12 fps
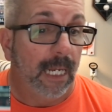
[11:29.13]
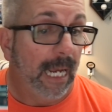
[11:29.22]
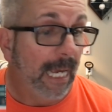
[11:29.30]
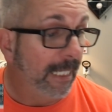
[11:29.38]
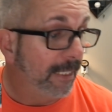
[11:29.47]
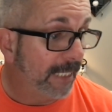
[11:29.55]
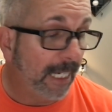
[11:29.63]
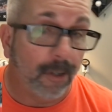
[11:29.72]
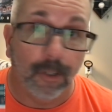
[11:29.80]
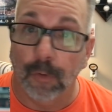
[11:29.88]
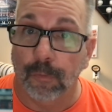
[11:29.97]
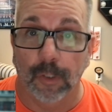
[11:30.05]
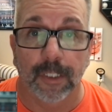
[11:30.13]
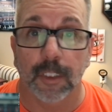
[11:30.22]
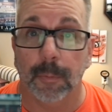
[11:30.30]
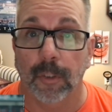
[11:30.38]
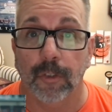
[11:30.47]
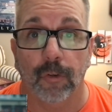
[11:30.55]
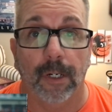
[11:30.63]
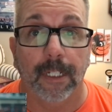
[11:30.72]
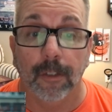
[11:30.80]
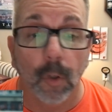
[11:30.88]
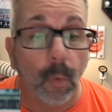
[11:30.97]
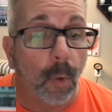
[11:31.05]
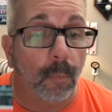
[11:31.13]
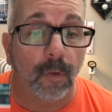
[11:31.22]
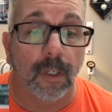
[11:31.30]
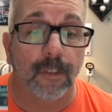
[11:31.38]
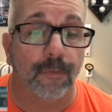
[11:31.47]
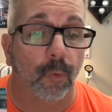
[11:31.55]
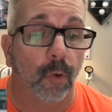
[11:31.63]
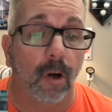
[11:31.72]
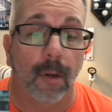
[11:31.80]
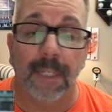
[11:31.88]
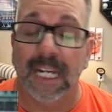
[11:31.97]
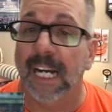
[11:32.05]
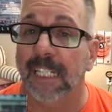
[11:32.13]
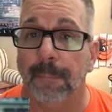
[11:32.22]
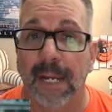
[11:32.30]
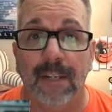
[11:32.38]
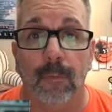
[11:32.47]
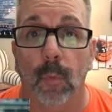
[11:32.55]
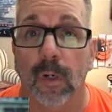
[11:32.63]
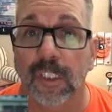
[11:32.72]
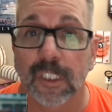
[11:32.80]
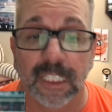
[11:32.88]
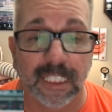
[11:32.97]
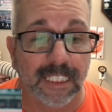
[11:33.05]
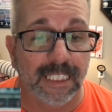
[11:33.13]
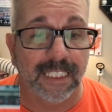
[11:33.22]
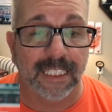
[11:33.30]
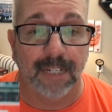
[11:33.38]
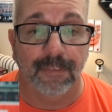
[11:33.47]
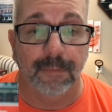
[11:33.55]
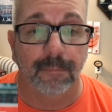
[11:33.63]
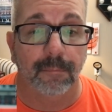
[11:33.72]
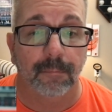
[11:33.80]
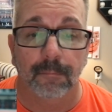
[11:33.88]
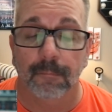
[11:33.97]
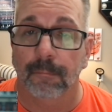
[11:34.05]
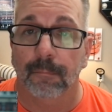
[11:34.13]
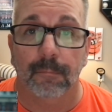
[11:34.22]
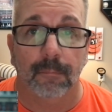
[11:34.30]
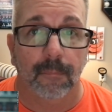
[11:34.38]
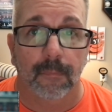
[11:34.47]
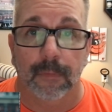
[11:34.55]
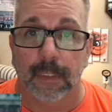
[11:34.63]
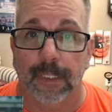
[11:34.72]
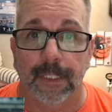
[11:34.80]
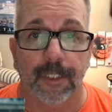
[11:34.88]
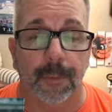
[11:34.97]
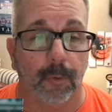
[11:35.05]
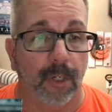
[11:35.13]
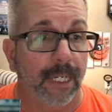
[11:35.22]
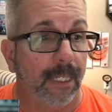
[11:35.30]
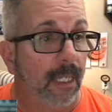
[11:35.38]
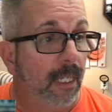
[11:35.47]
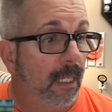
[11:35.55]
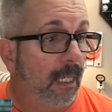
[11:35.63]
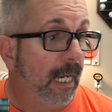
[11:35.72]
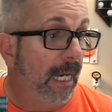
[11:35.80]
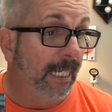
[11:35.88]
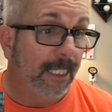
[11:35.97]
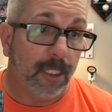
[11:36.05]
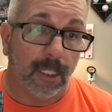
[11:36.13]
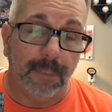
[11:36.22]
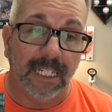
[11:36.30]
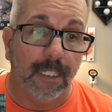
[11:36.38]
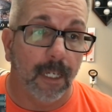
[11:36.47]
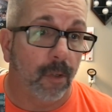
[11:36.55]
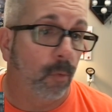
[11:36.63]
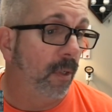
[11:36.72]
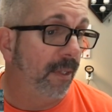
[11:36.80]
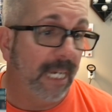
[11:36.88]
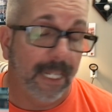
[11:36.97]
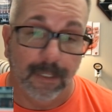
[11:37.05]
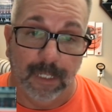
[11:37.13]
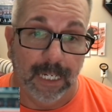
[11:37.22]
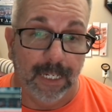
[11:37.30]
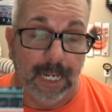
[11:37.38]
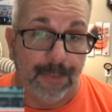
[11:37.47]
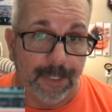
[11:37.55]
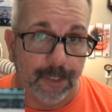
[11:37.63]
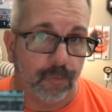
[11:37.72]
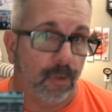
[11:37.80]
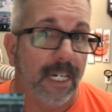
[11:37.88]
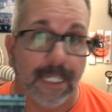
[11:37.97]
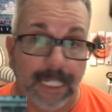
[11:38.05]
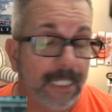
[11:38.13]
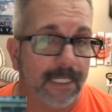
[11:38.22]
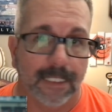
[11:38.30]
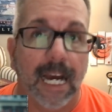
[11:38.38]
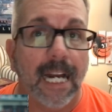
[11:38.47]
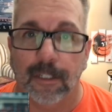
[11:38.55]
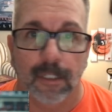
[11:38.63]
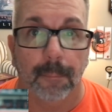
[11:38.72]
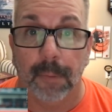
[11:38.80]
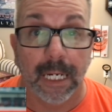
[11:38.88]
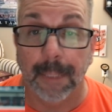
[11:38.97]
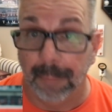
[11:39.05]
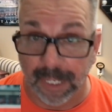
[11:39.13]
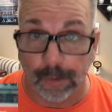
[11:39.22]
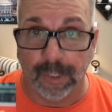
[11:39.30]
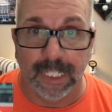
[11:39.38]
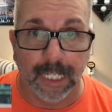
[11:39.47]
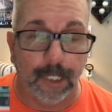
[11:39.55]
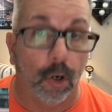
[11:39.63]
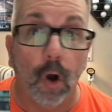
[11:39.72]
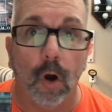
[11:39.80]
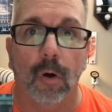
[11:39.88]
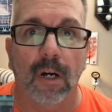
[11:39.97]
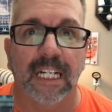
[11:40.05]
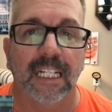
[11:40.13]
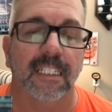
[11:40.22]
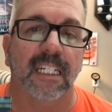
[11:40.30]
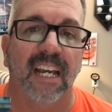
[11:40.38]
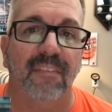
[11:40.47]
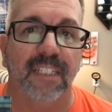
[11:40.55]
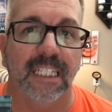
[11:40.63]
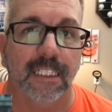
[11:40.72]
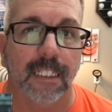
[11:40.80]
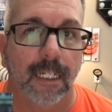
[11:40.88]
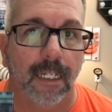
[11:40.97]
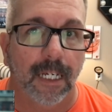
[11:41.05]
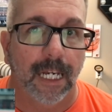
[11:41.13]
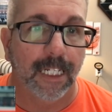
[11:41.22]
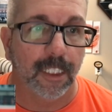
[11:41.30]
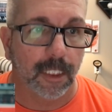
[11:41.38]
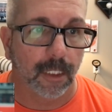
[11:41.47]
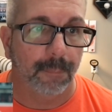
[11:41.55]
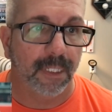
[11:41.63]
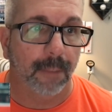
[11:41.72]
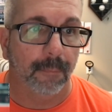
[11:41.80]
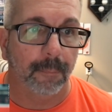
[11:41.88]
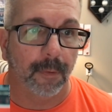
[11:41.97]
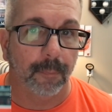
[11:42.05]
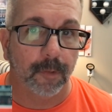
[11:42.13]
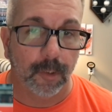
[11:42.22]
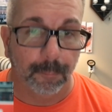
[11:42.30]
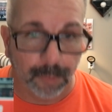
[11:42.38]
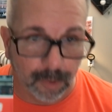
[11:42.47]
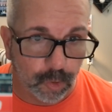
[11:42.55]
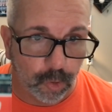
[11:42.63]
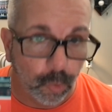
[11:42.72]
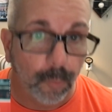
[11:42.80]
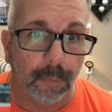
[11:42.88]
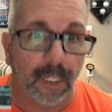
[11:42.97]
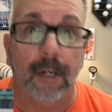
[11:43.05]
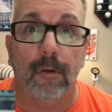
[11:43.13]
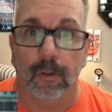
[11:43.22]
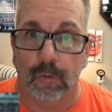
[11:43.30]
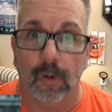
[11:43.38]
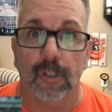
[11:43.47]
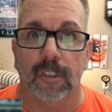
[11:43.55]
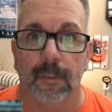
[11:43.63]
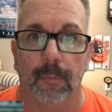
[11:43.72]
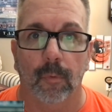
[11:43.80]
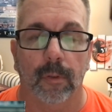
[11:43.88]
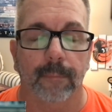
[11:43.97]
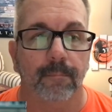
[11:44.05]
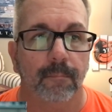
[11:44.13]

And it's carried over into spring training. No home runs, 4 RBIs, batting 167 this spring. And he's going to be another one that, at this rate, he's not going to play, period, at all against lefties. And he's going to become a platoon player across the board.